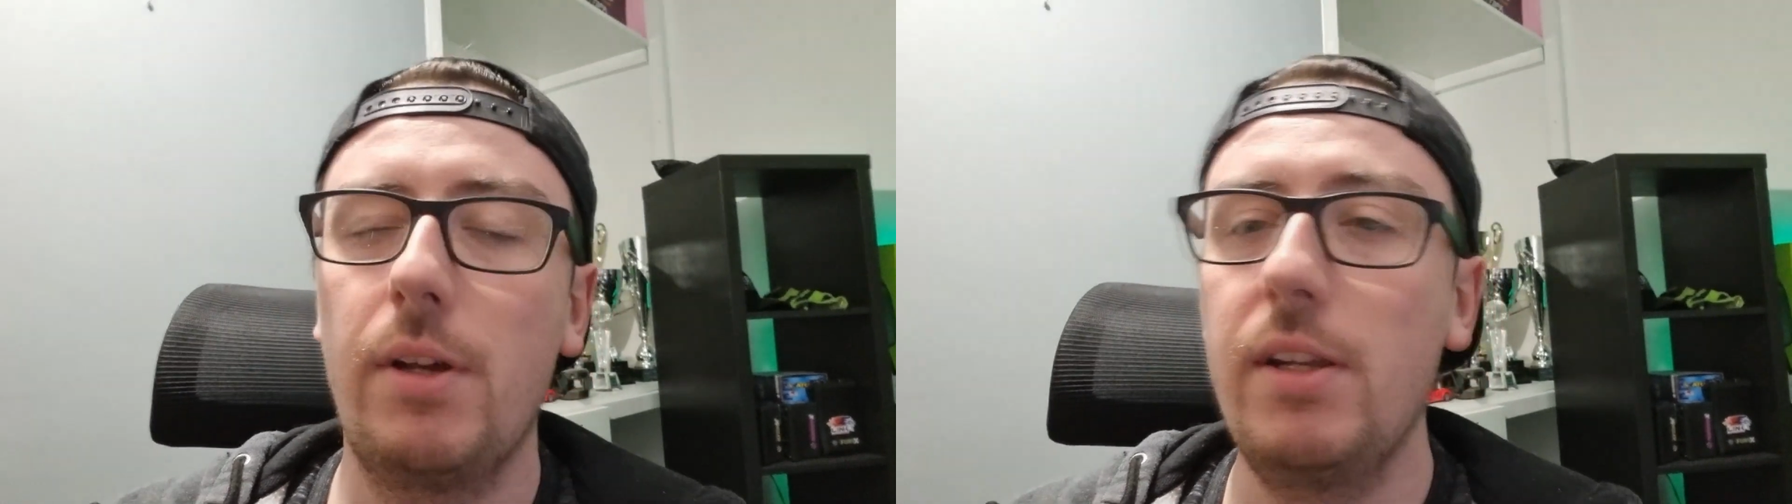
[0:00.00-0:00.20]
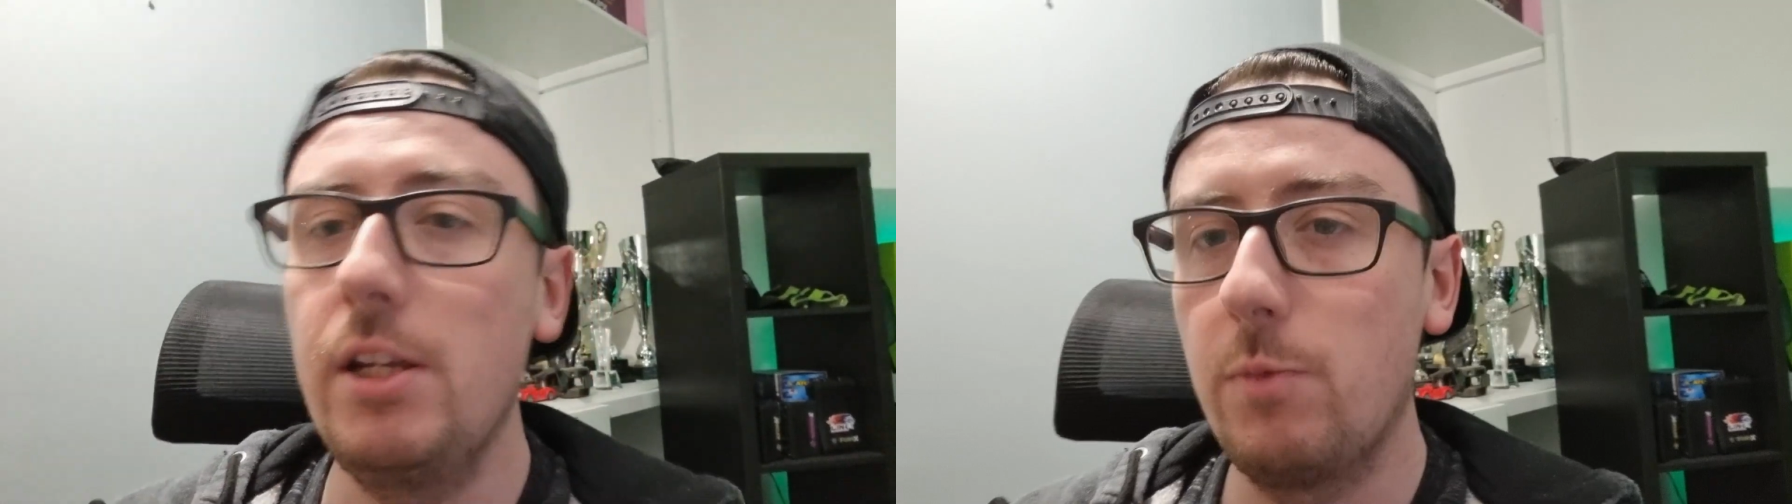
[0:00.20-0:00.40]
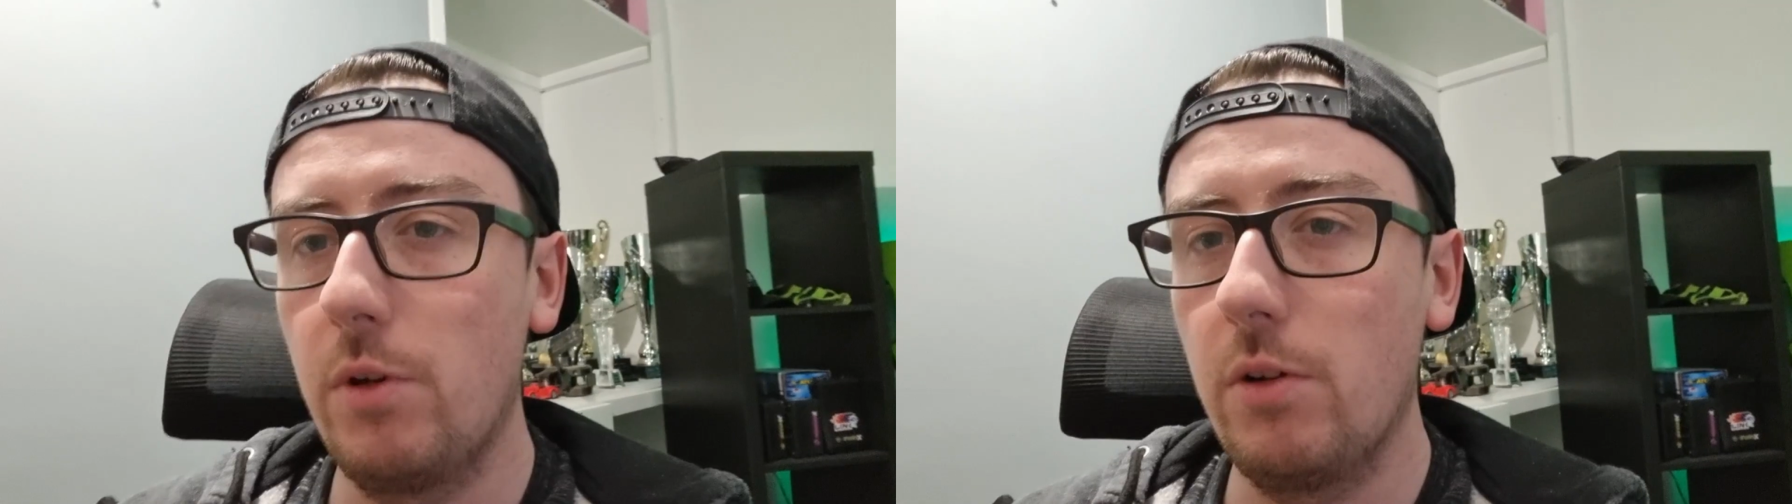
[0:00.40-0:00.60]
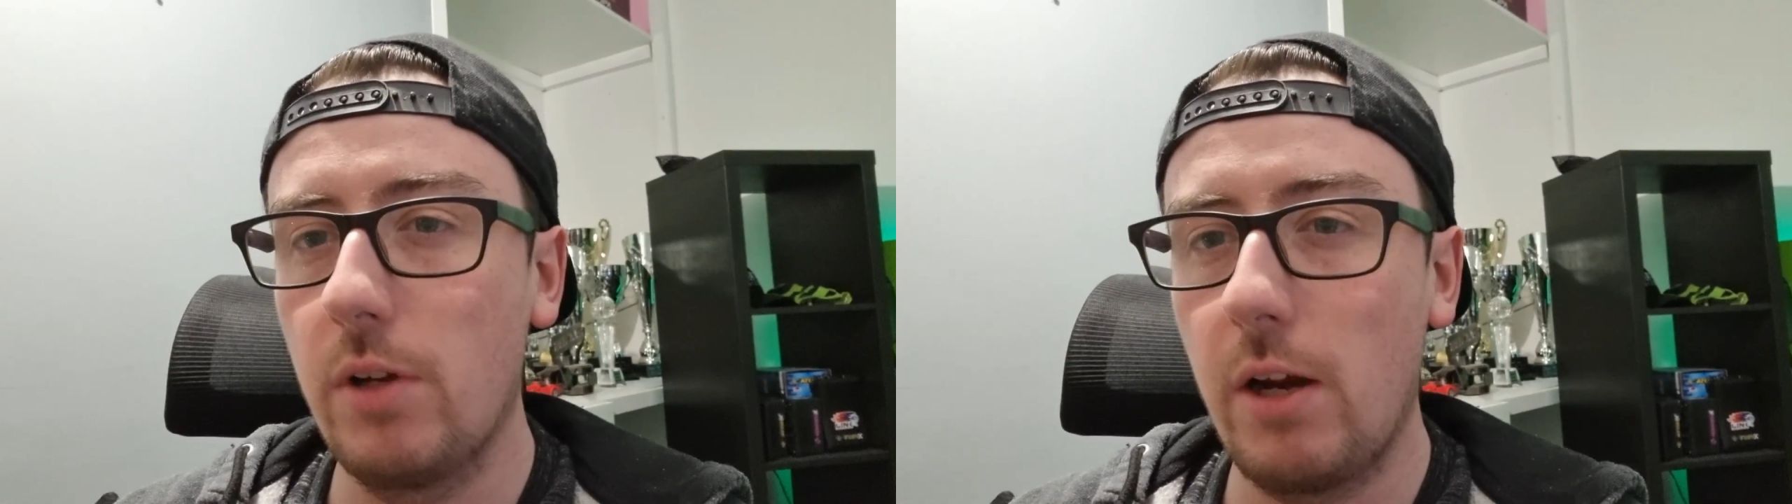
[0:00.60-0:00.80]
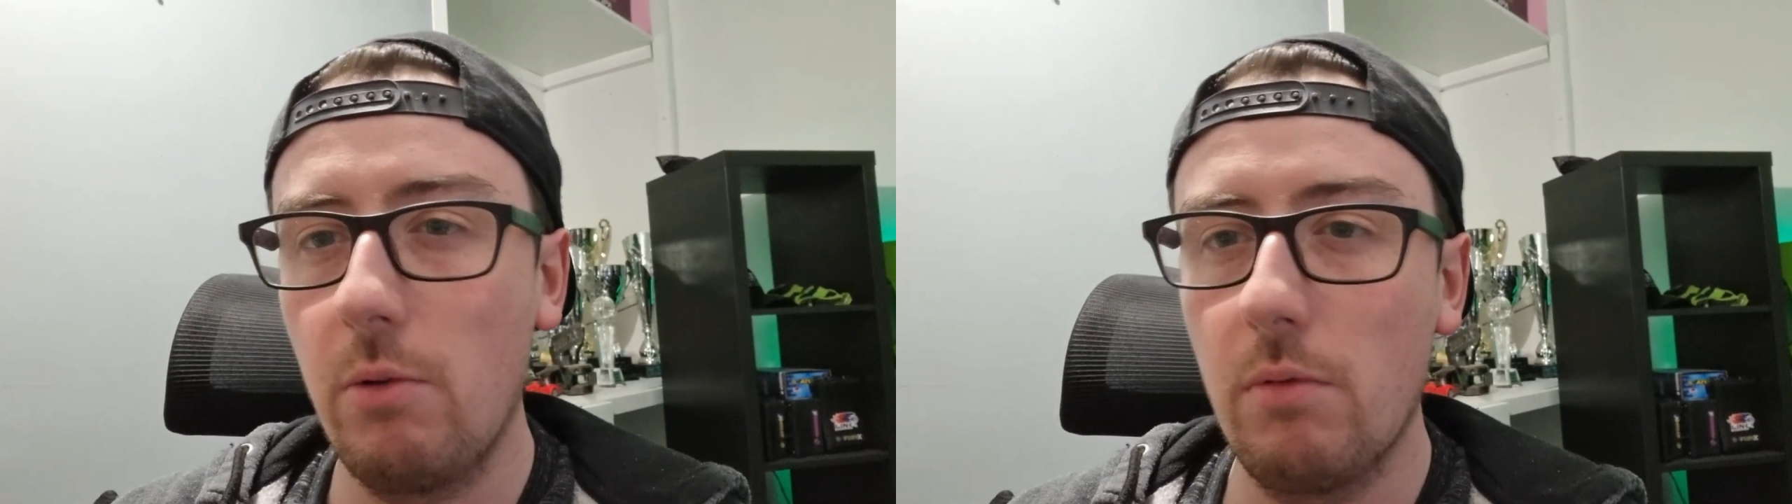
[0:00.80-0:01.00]
And Dean's pretty good at
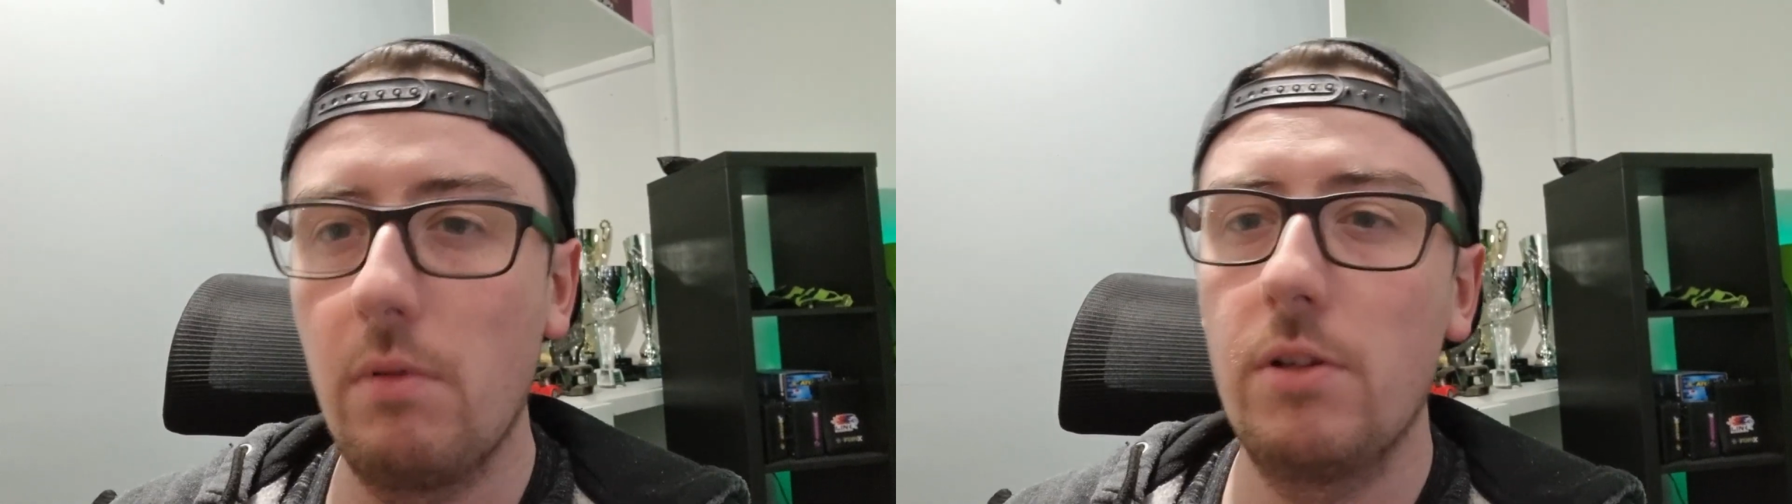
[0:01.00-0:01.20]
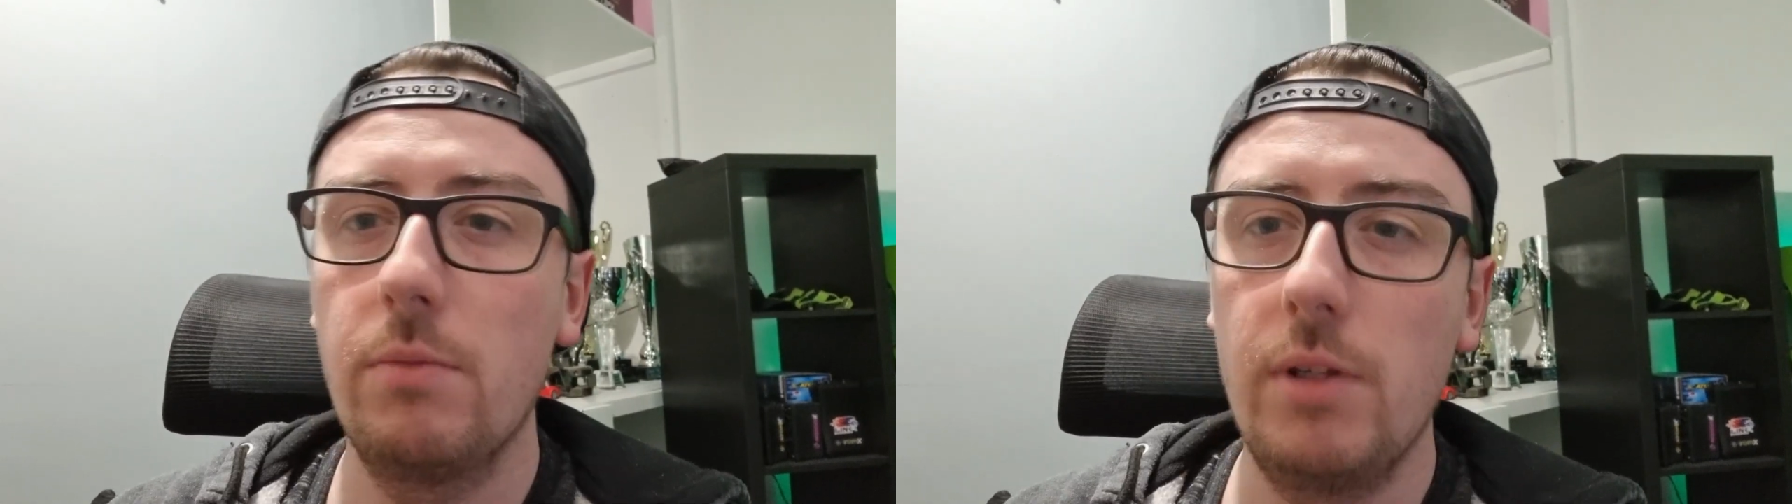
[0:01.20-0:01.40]
carrying momentum.